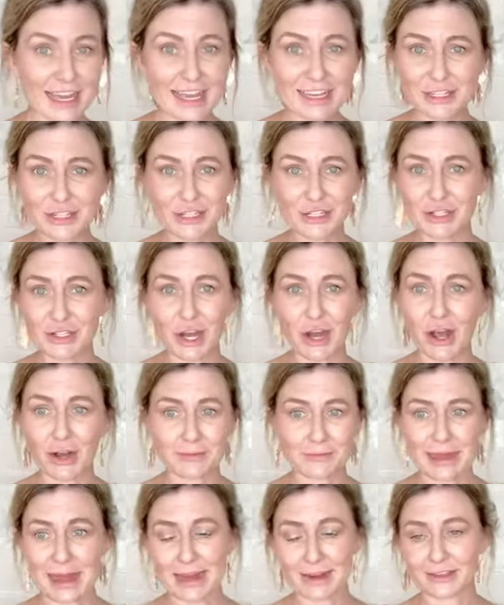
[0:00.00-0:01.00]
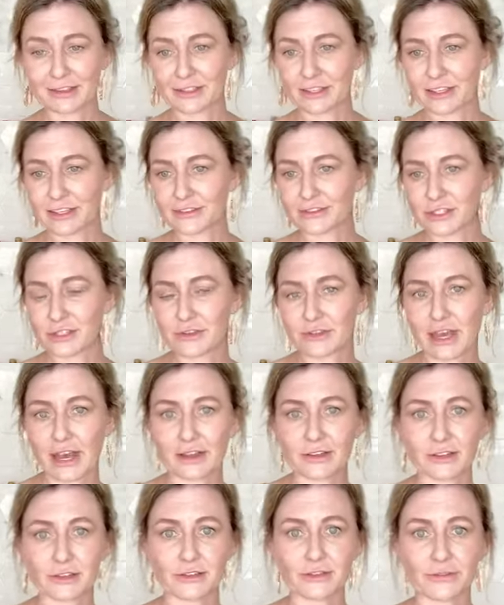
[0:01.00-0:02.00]
It just automatically gives you
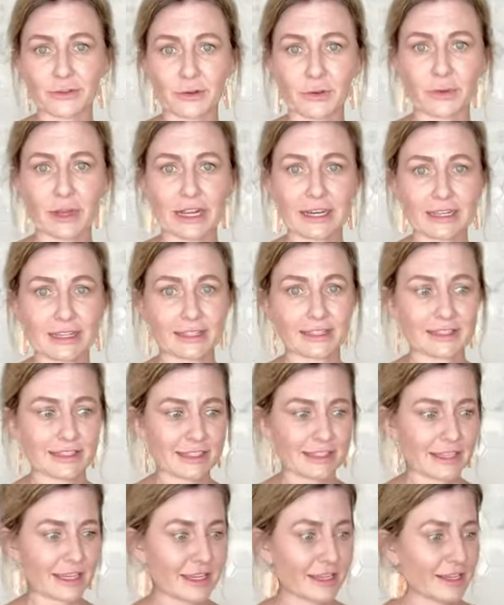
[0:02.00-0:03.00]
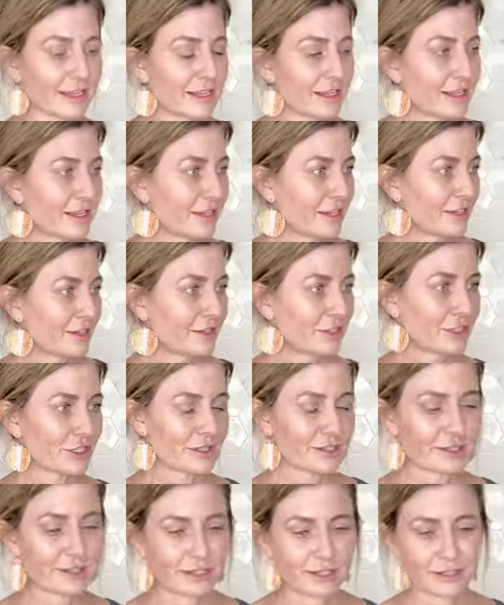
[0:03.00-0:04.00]
that youthful radiance that
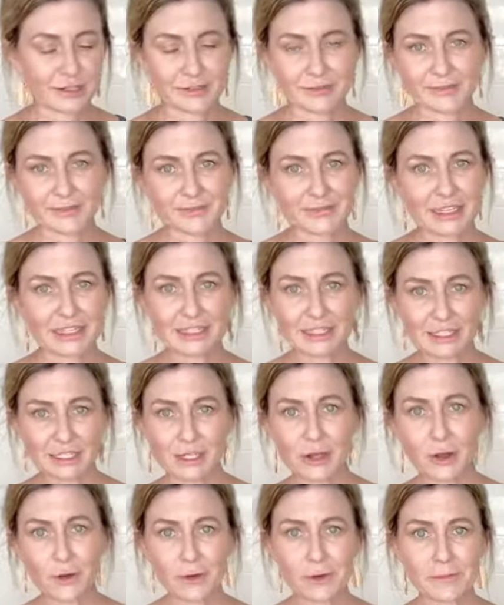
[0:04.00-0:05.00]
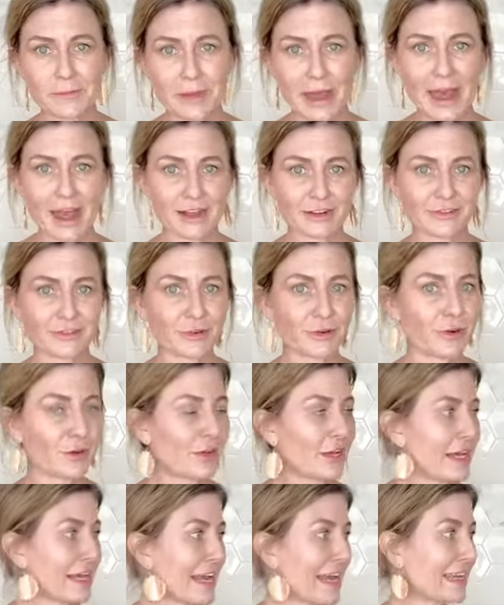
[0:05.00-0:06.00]
just is so impactful,
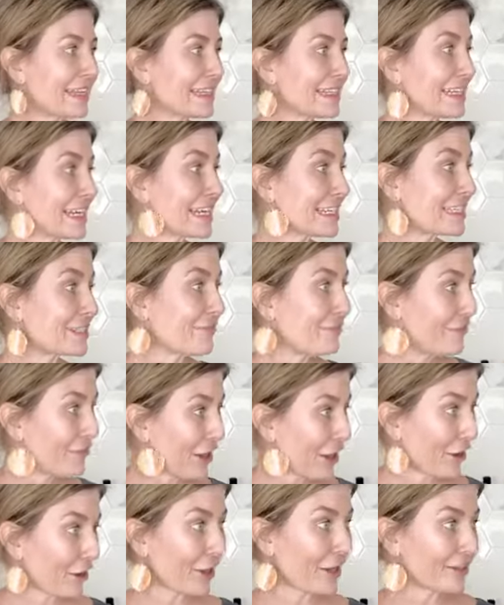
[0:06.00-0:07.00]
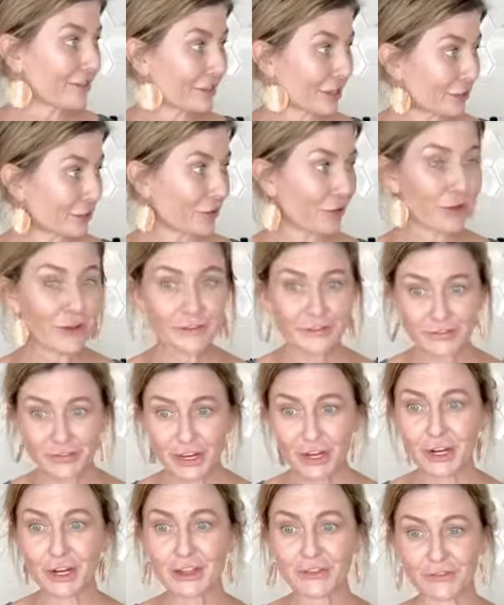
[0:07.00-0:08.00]
and it takes
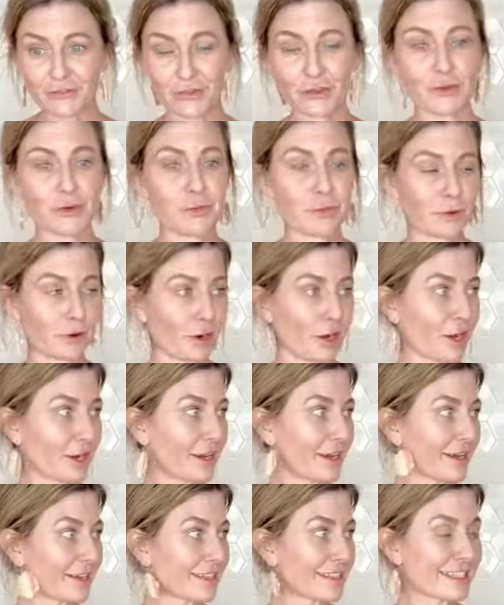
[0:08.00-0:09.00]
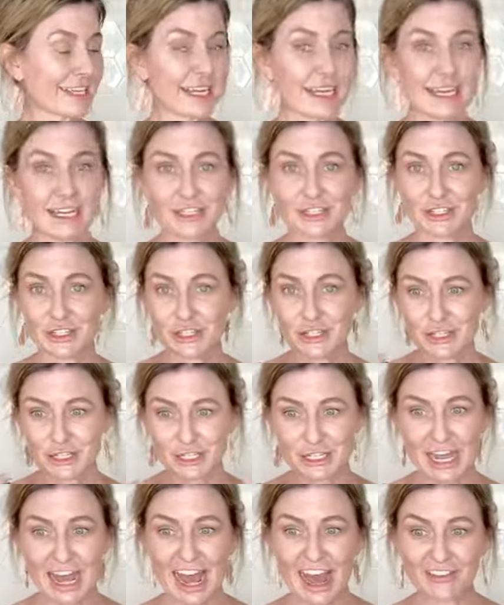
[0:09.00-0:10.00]
very few products to
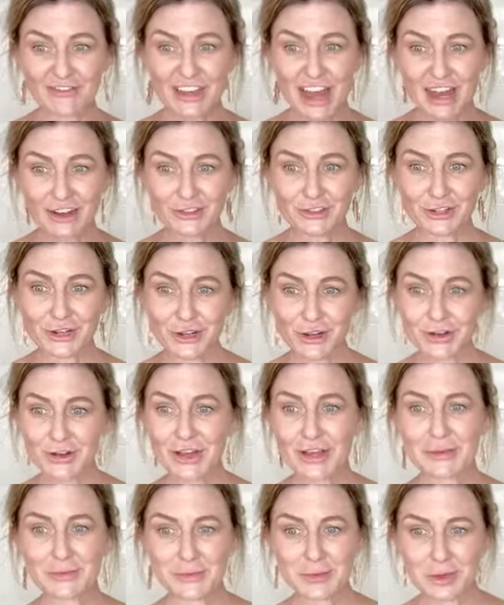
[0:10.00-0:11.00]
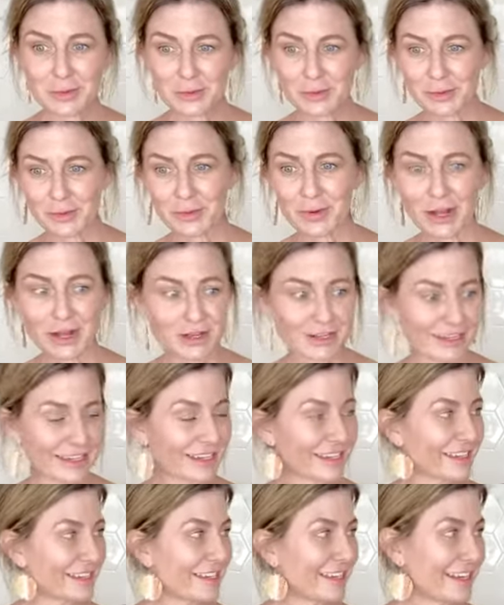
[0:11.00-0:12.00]
just have that glow and be able to rock
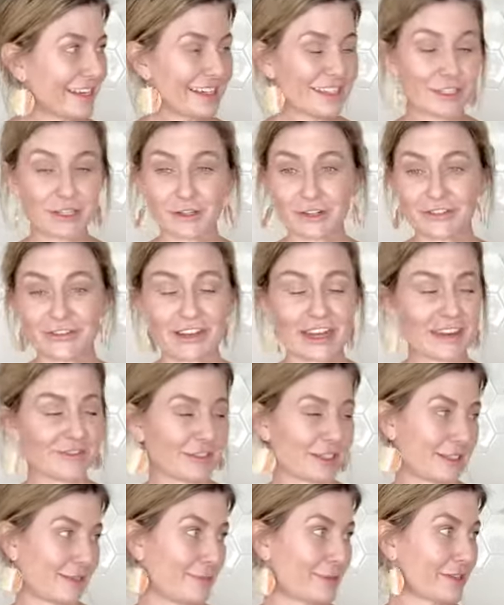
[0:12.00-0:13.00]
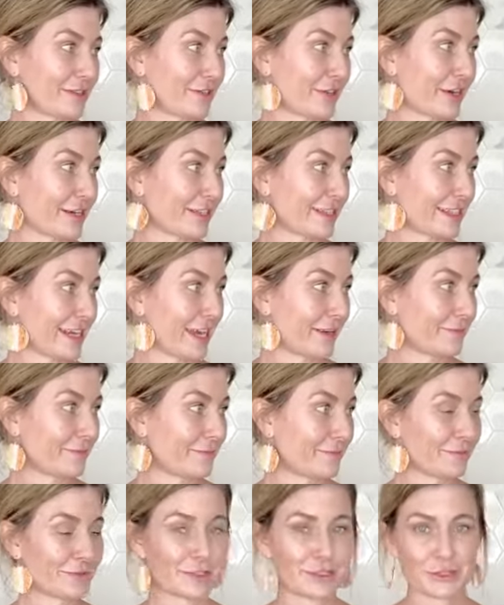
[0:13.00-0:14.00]
it. You don't even have to spend a lot of time,
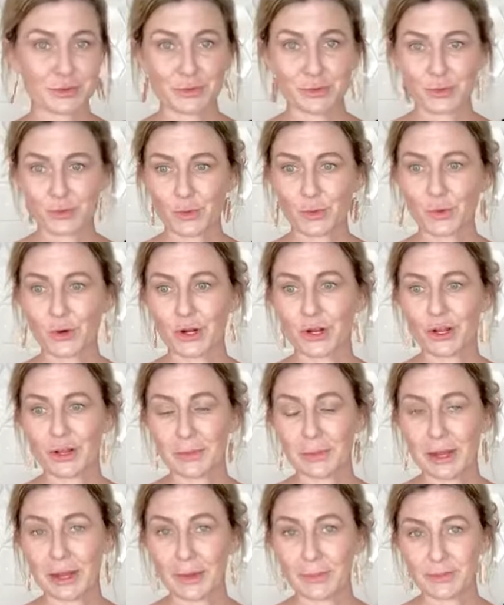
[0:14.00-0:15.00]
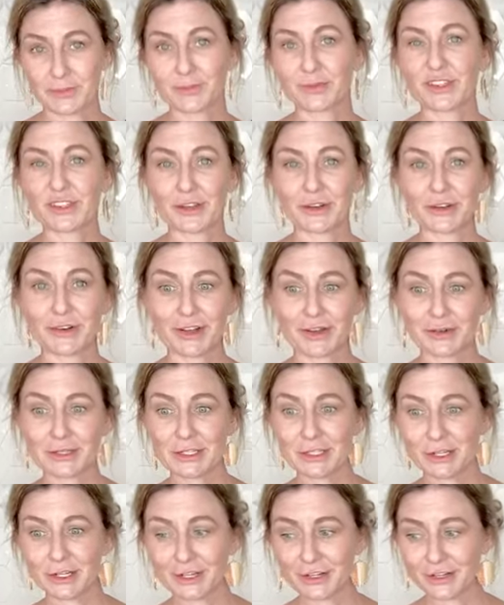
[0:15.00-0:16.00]
which we're all about. So I'm gonna
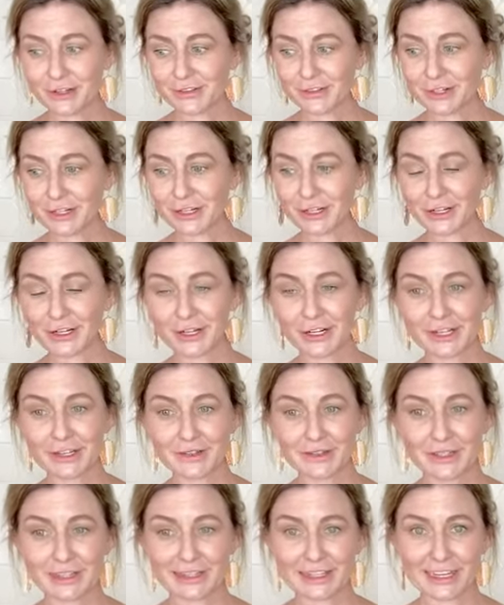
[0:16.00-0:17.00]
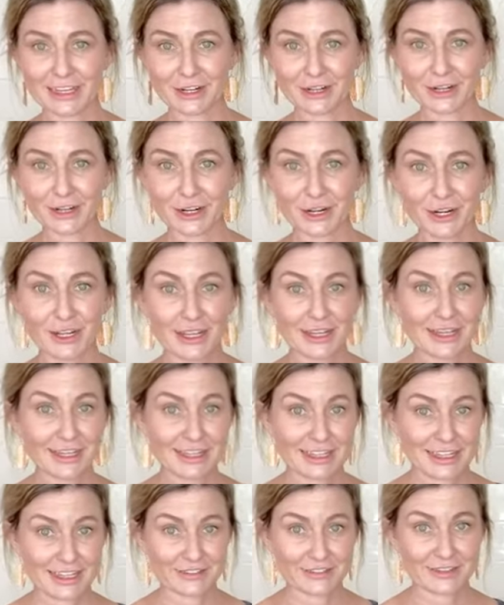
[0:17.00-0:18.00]
turn it over to Gertie and let her
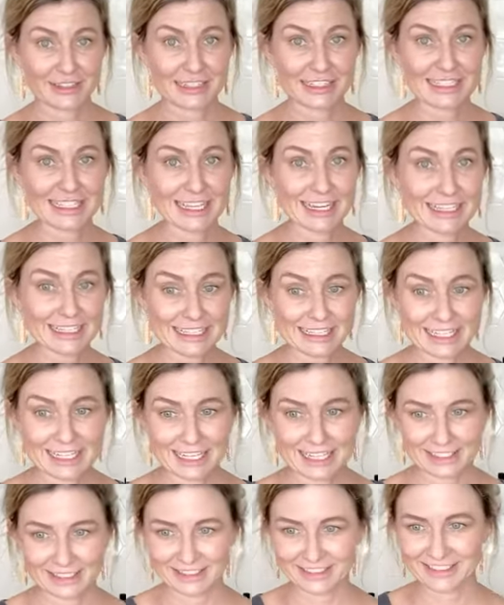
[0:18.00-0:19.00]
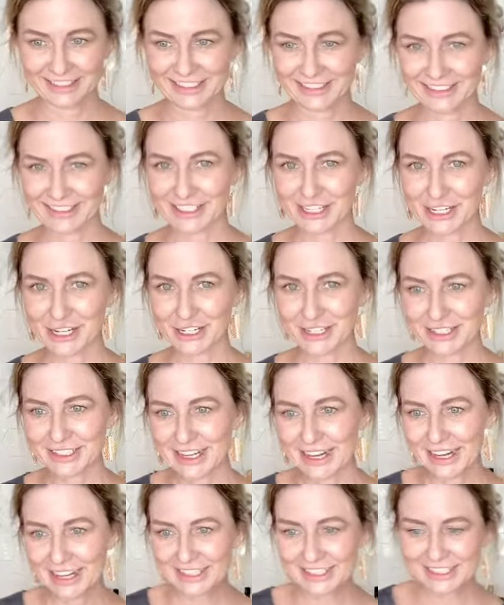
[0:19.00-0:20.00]
give this lesson. Cheers,
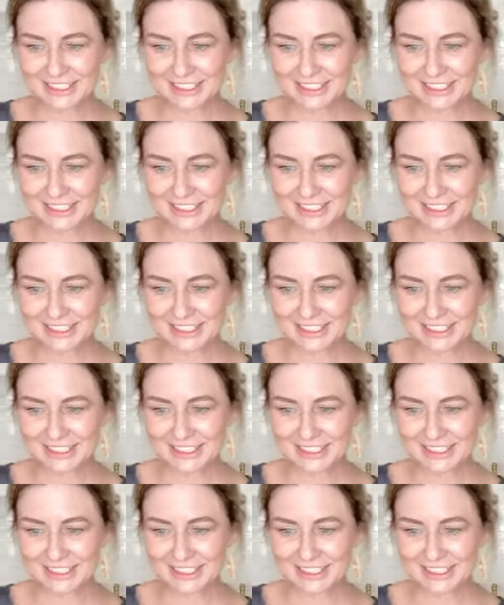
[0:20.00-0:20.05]
guys.